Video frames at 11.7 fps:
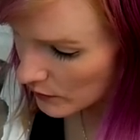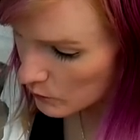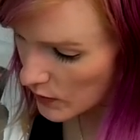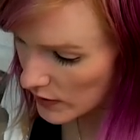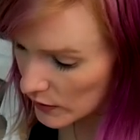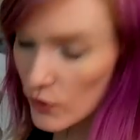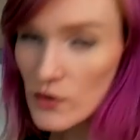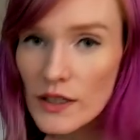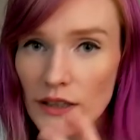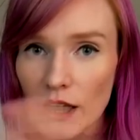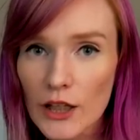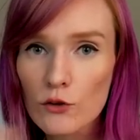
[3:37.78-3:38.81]
where it looks
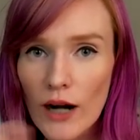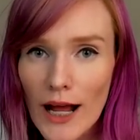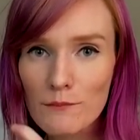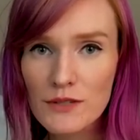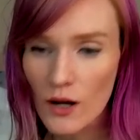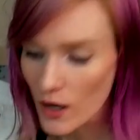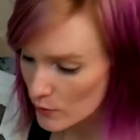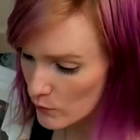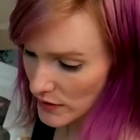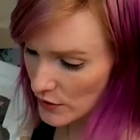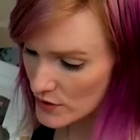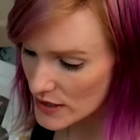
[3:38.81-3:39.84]
like they grabbed on with
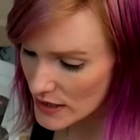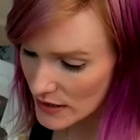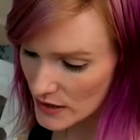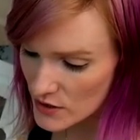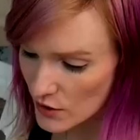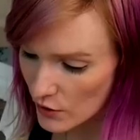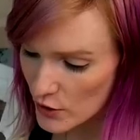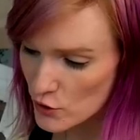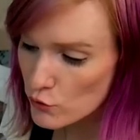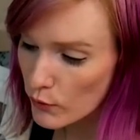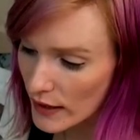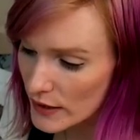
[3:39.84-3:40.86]
their teeth and started
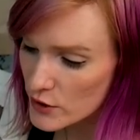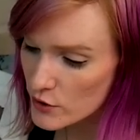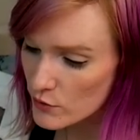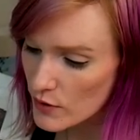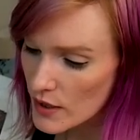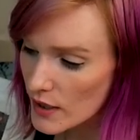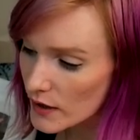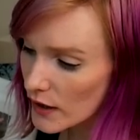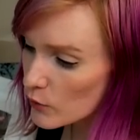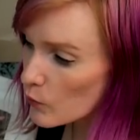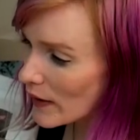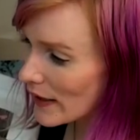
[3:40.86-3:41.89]
trying to cut
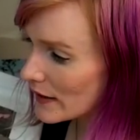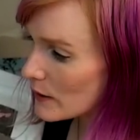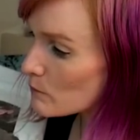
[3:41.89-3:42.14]
away at it.